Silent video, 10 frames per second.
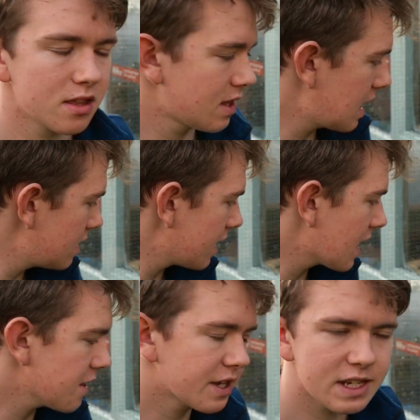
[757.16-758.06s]
Then I
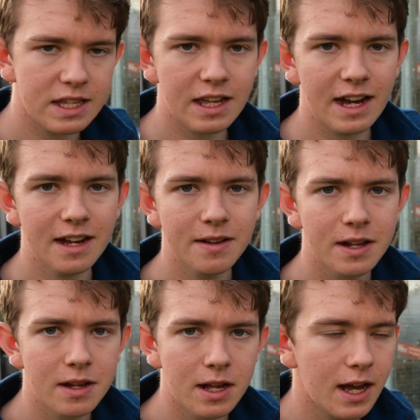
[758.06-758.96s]
get things like that,
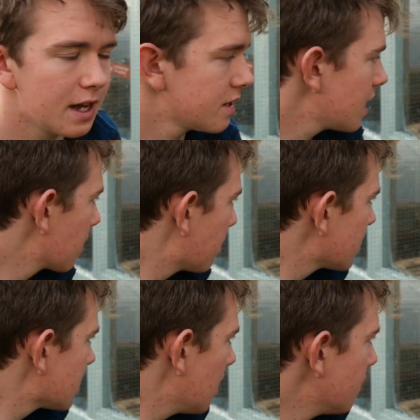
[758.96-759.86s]
and I
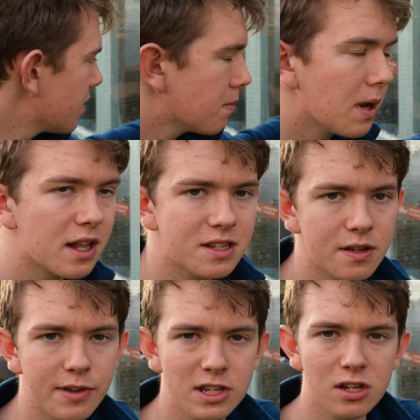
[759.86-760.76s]
put it over the plants
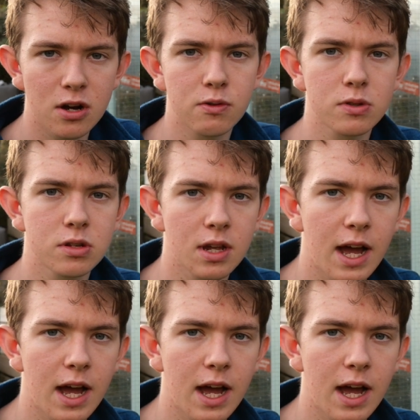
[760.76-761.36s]
if it's cold,